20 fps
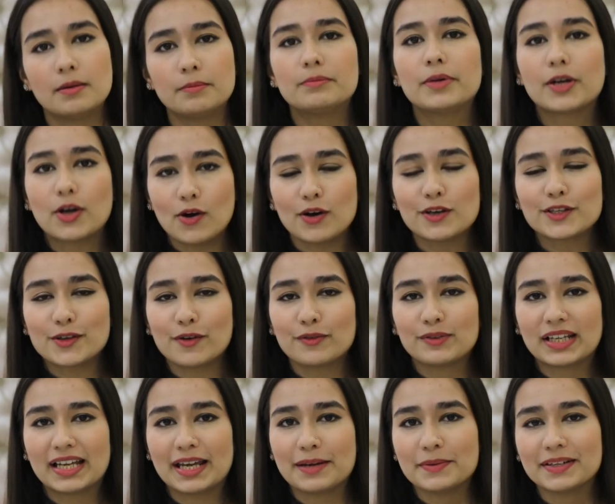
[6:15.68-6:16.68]
because of
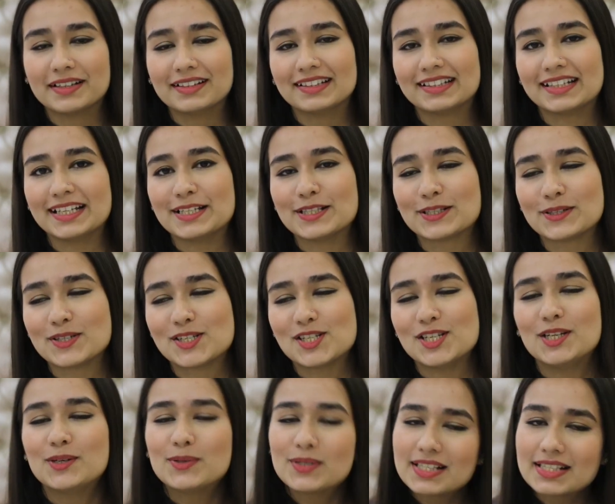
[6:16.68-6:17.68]
the chemical thing, so
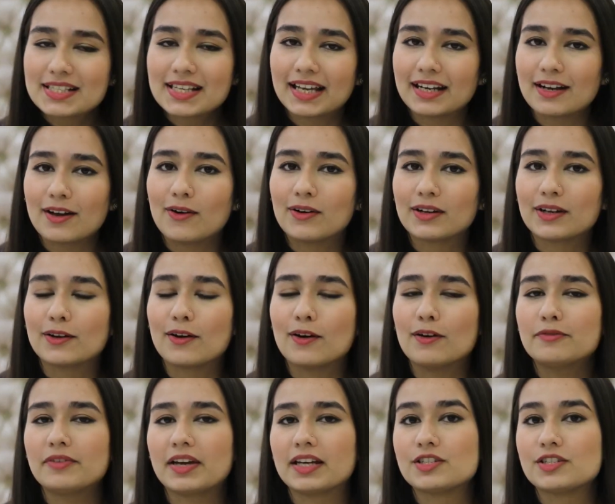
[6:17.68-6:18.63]
she uses henna on and off,